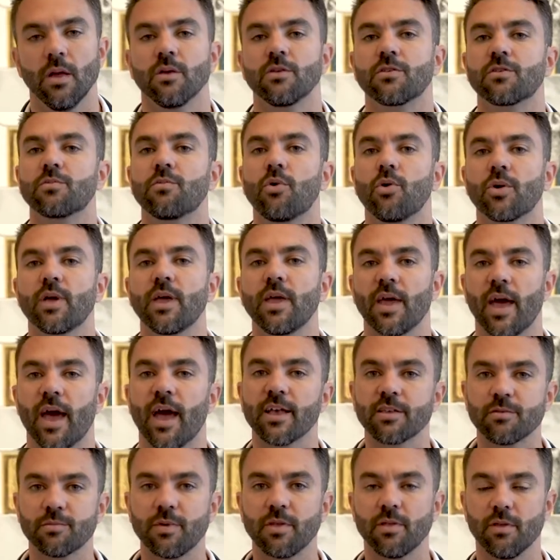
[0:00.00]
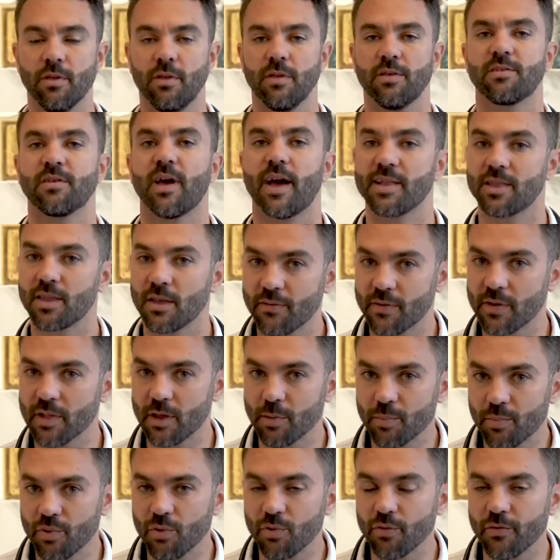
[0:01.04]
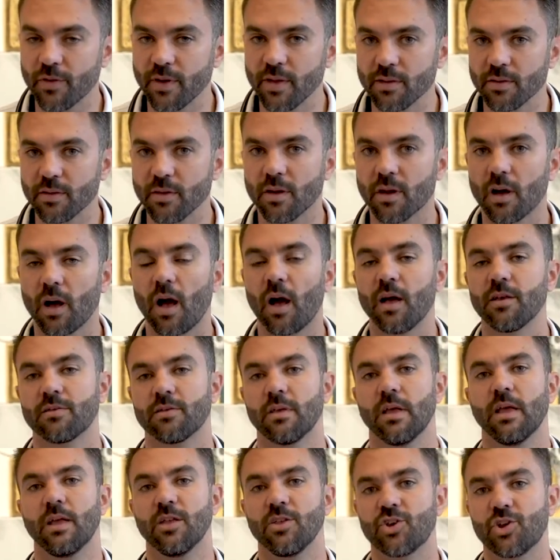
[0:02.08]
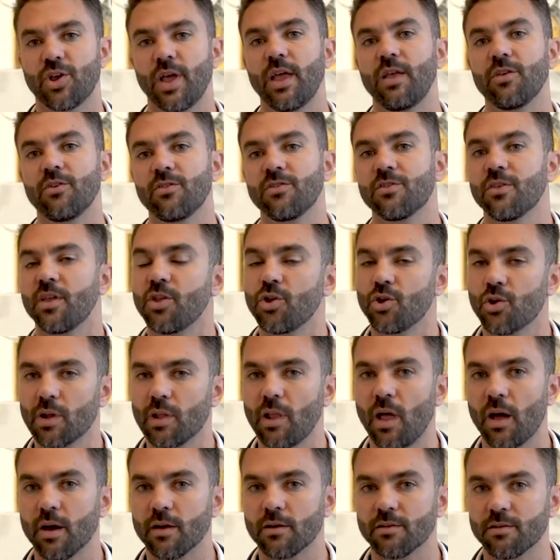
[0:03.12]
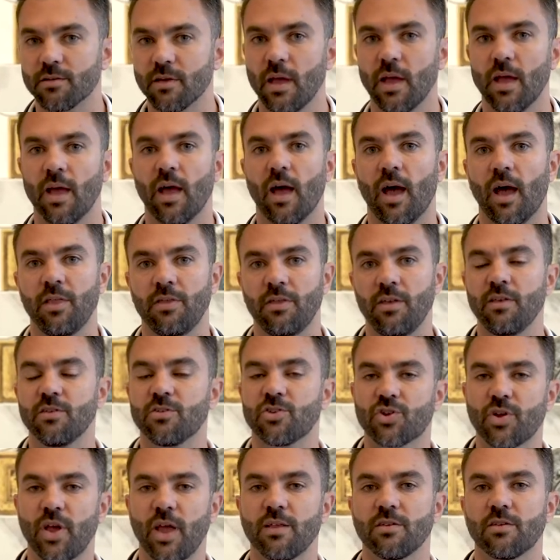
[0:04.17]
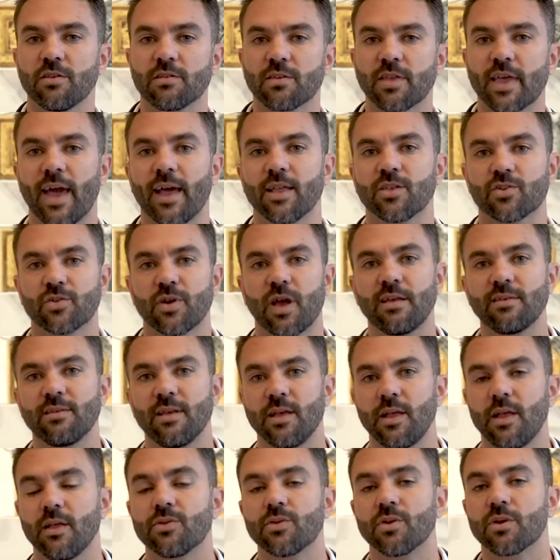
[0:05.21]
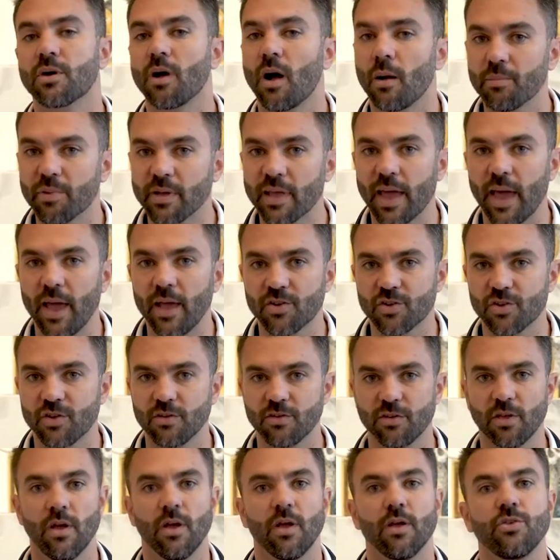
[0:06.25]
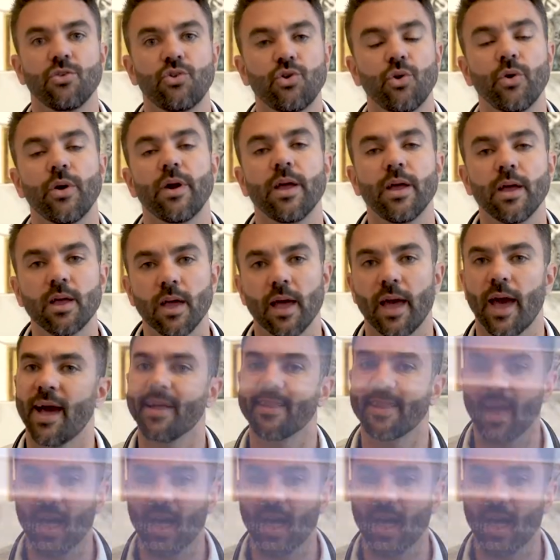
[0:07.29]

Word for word: Smoking has been scientifically proven to cause changes in your lungs, and these changes can translate into complications during and